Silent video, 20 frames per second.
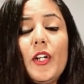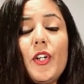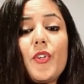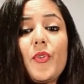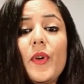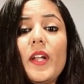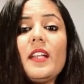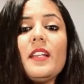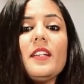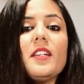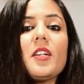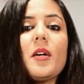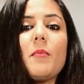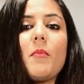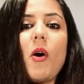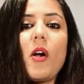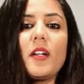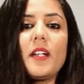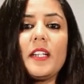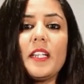Trade in
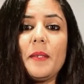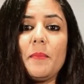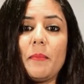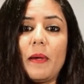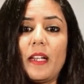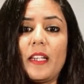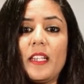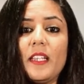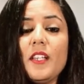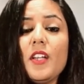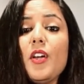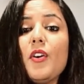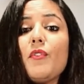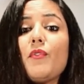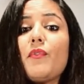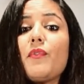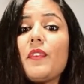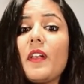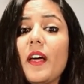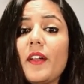commodity money
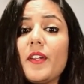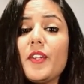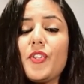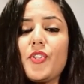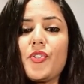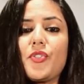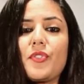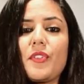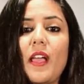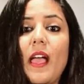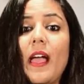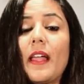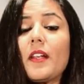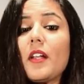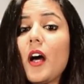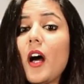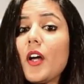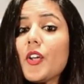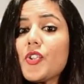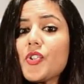flourished and
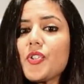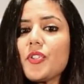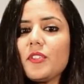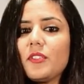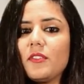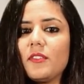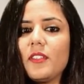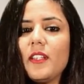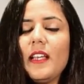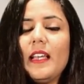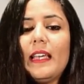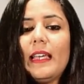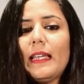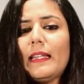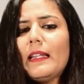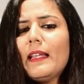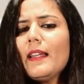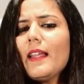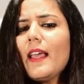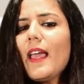ushered
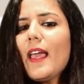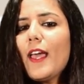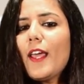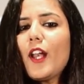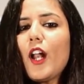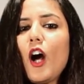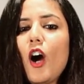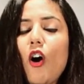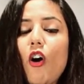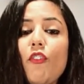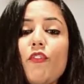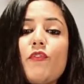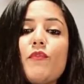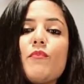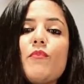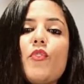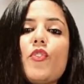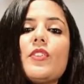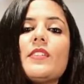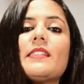in an era of
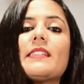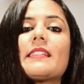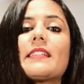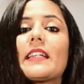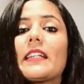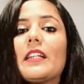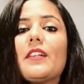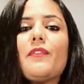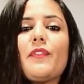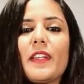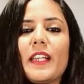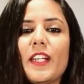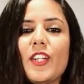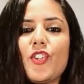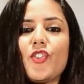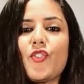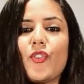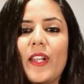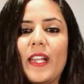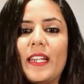more
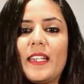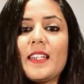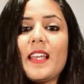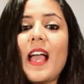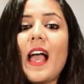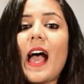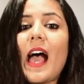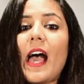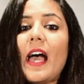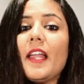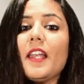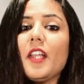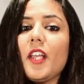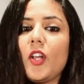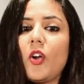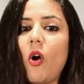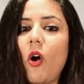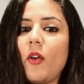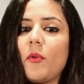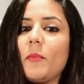significant trade and
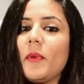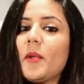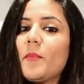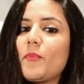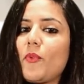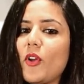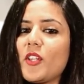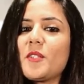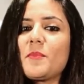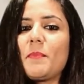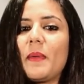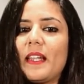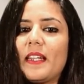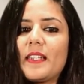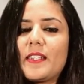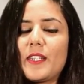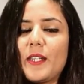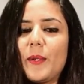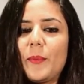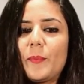economic
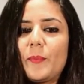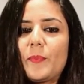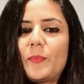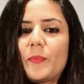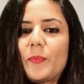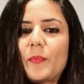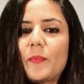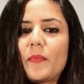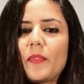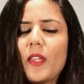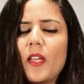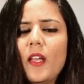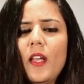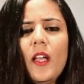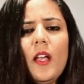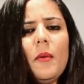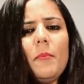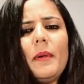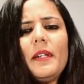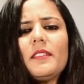prosperity.
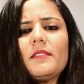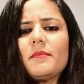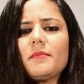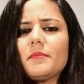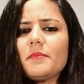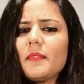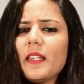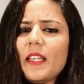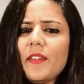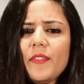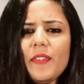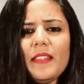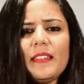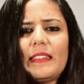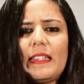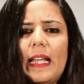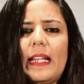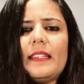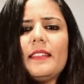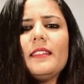But
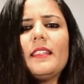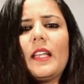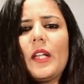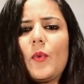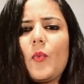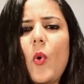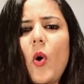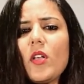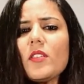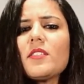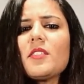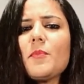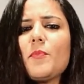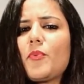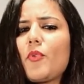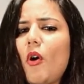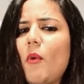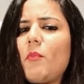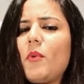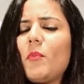even then, there was the
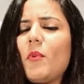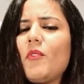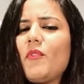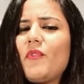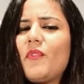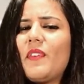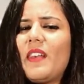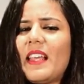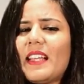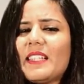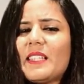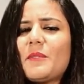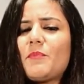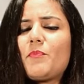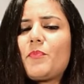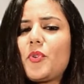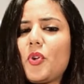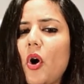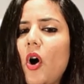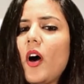problem of less
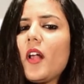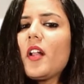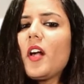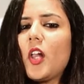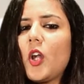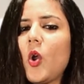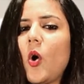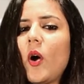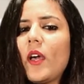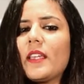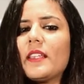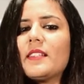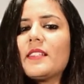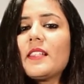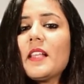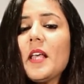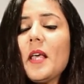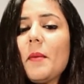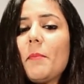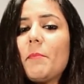pure
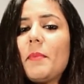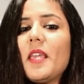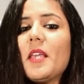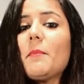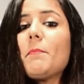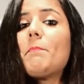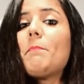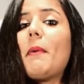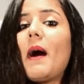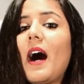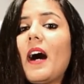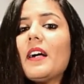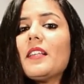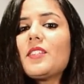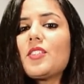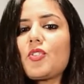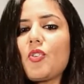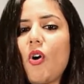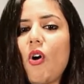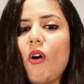alloys being
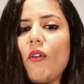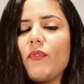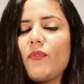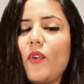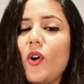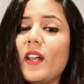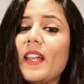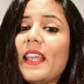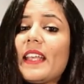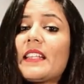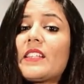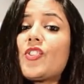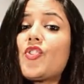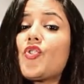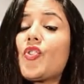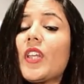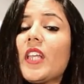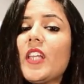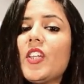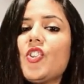passed off or
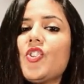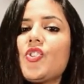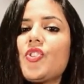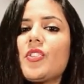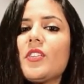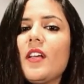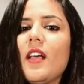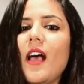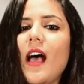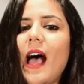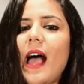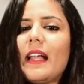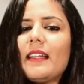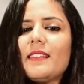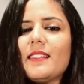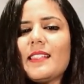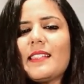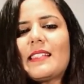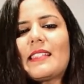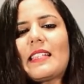exchanged
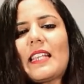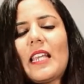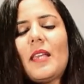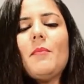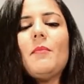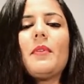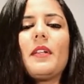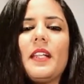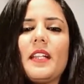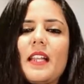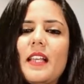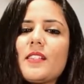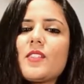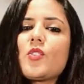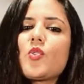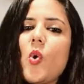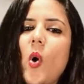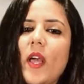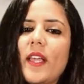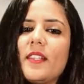at the same rate
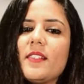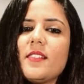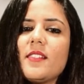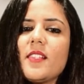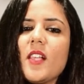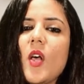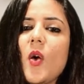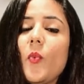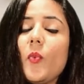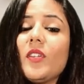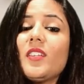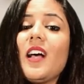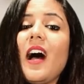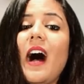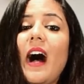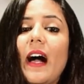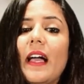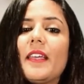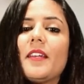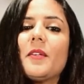as coins with
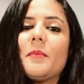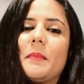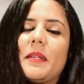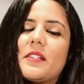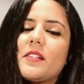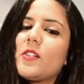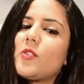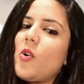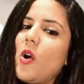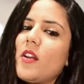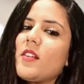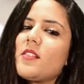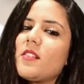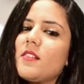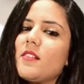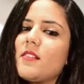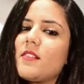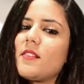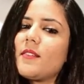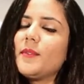higher metal
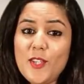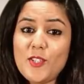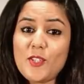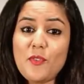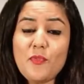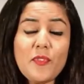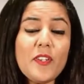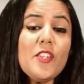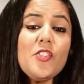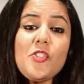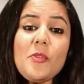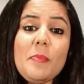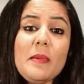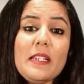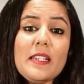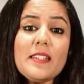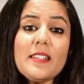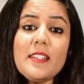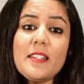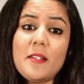content. So
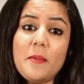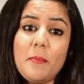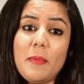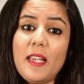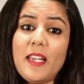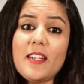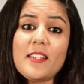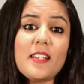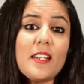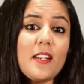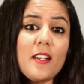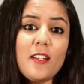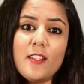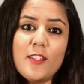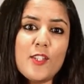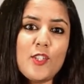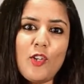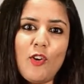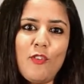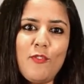fungibility remained an
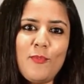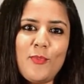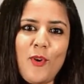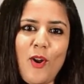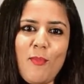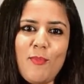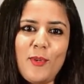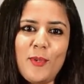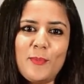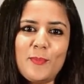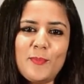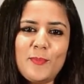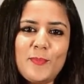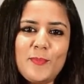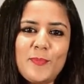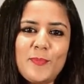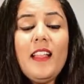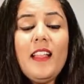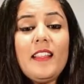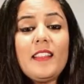unsolved problem.
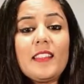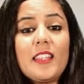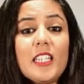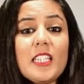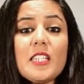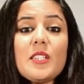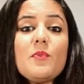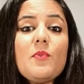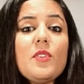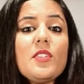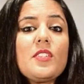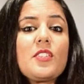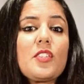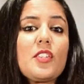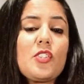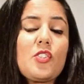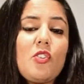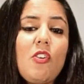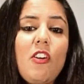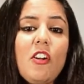This was
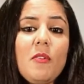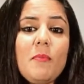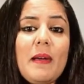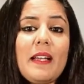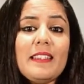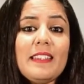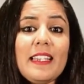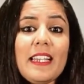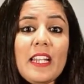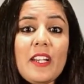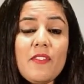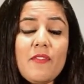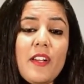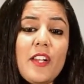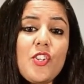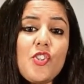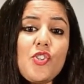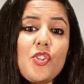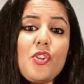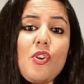resolved by the
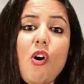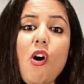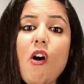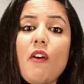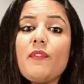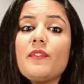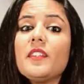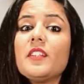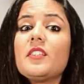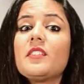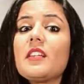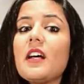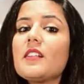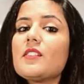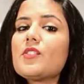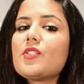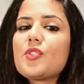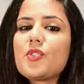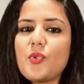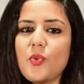invention of the
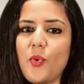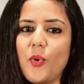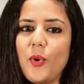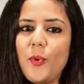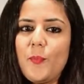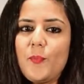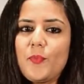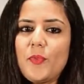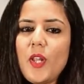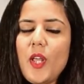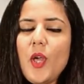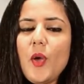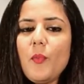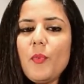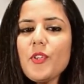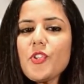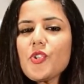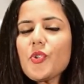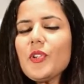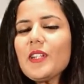touchstone,
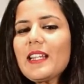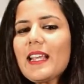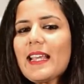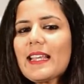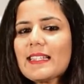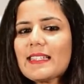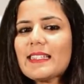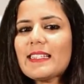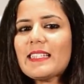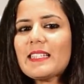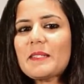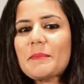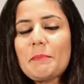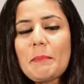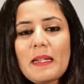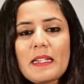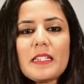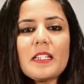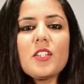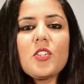which could assess
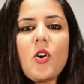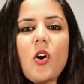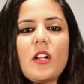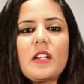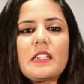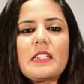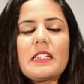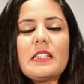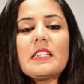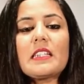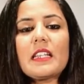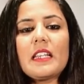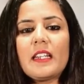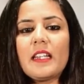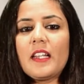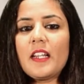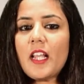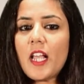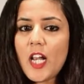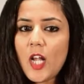metal content in
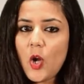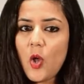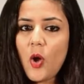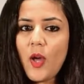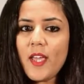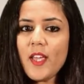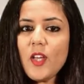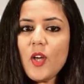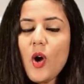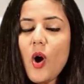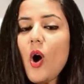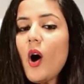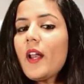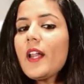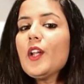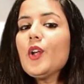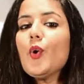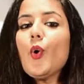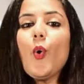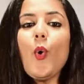an alloy or
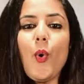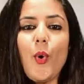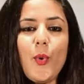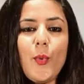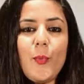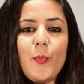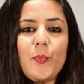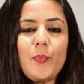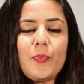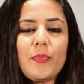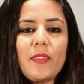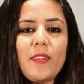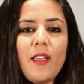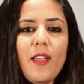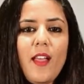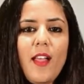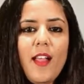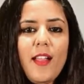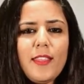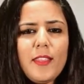an ore.
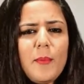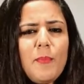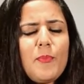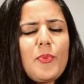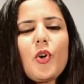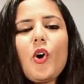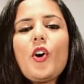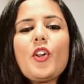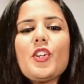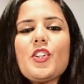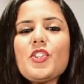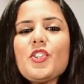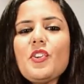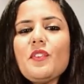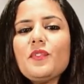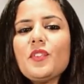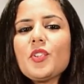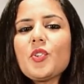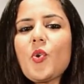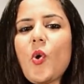The purity
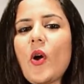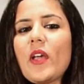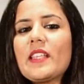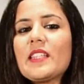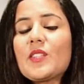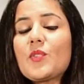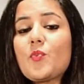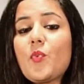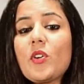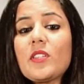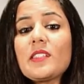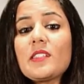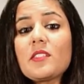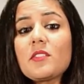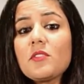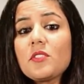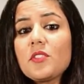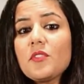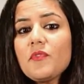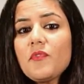of the coins was
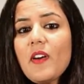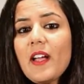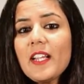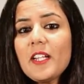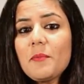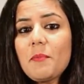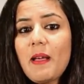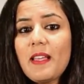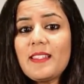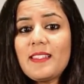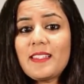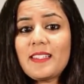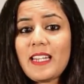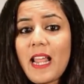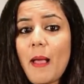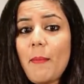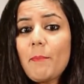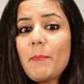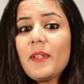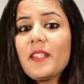certified by
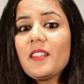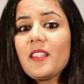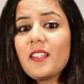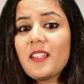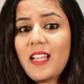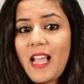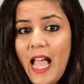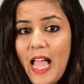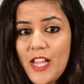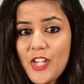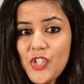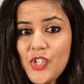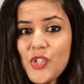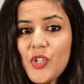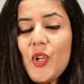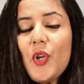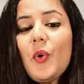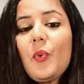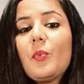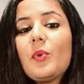stamping the
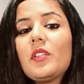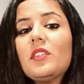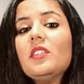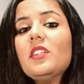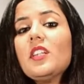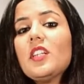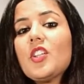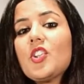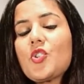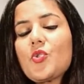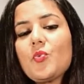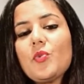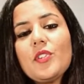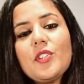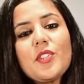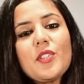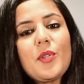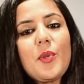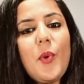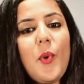cash with the
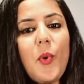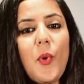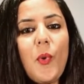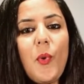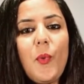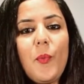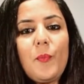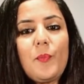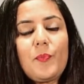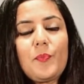issuer's logo.